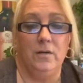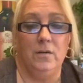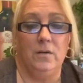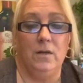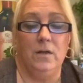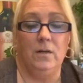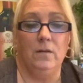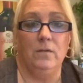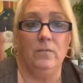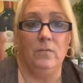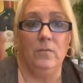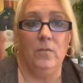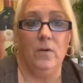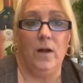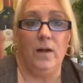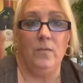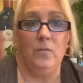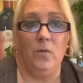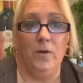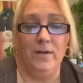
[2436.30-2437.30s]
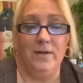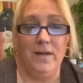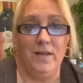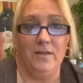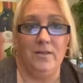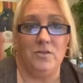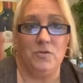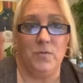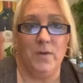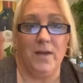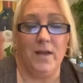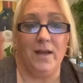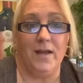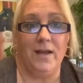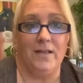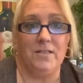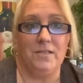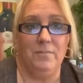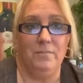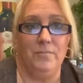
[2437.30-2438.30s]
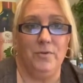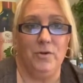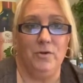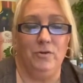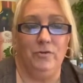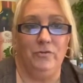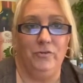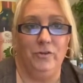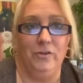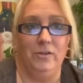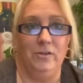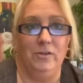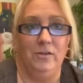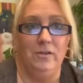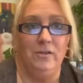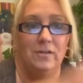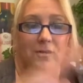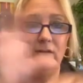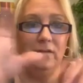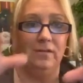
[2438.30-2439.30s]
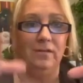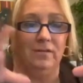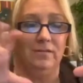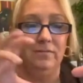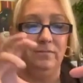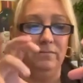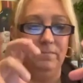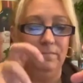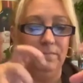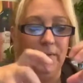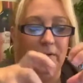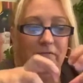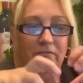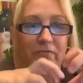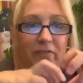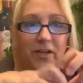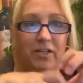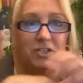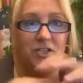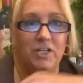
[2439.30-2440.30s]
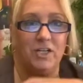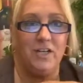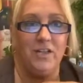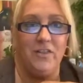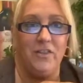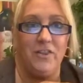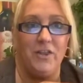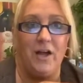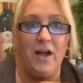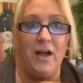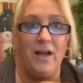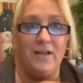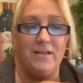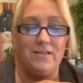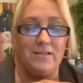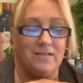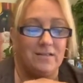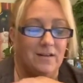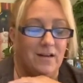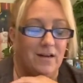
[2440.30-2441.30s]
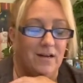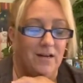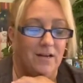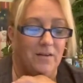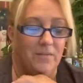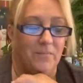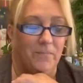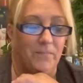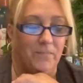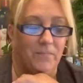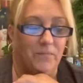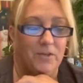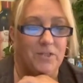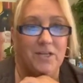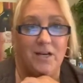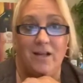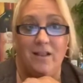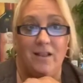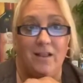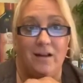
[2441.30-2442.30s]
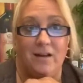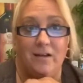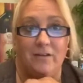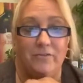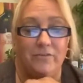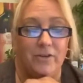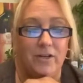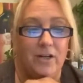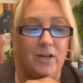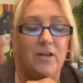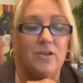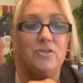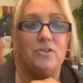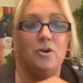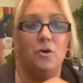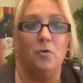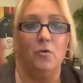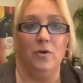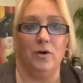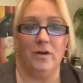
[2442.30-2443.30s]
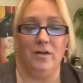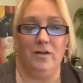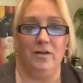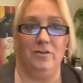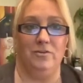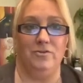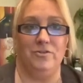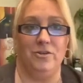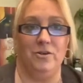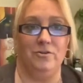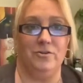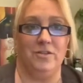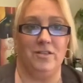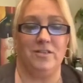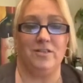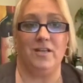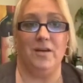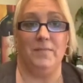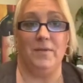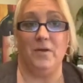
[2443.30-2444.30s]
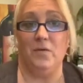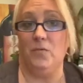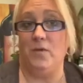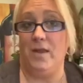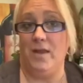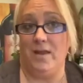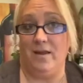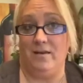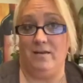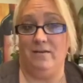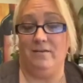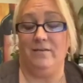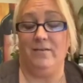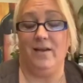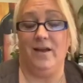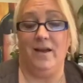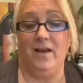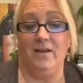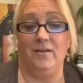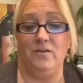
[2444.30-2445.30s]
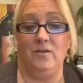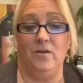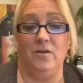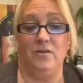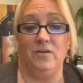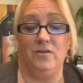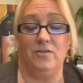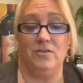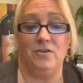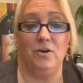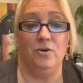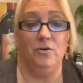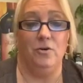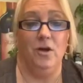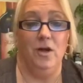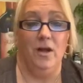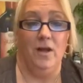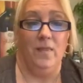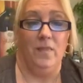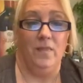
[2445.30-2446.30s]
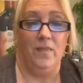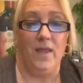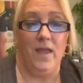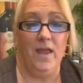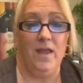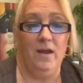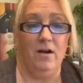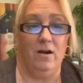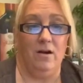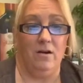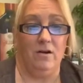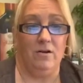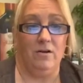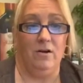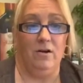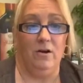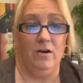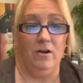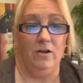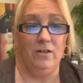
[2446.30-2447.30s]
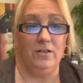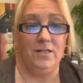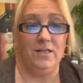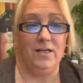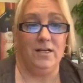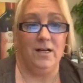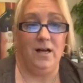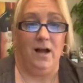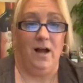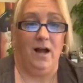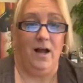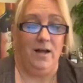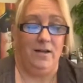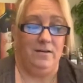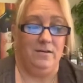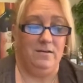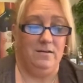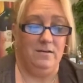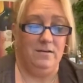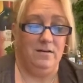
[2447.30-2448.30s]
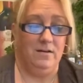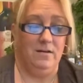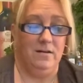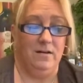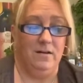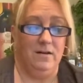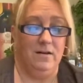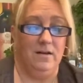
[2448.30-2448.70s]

one day this week, I got some beautiful big fat chicken thighs, which I love. So we're going to use those this coming week. And so they are called Cotton,